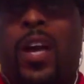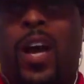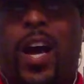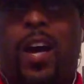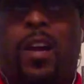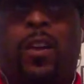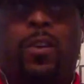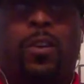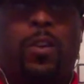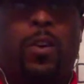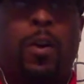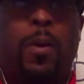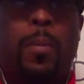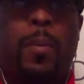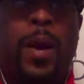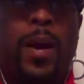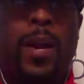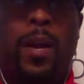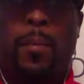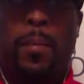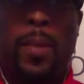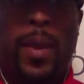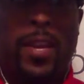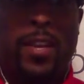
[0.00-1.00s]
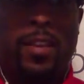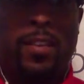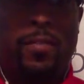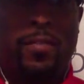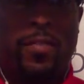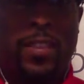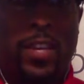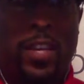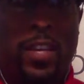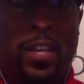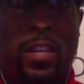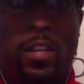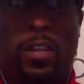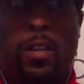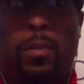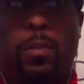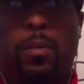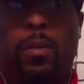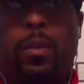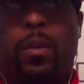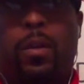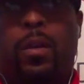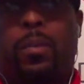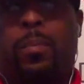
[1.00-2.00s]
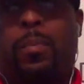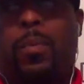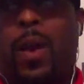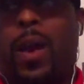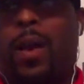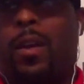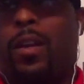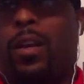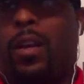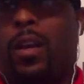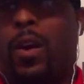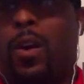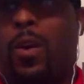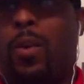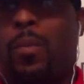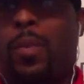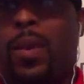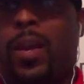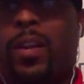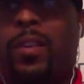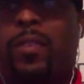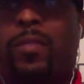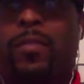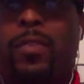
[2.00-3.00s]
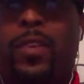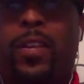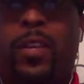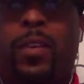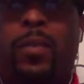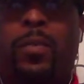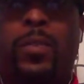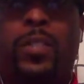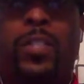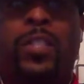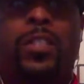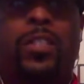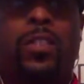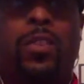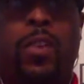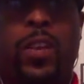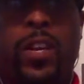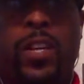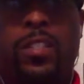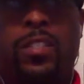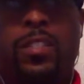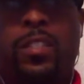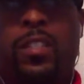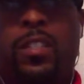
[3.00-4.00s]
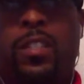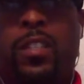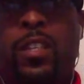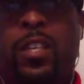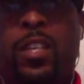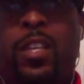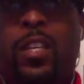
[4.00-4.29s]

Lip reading: I don't know about a main event anymore, probably a co-main event, which is crazy,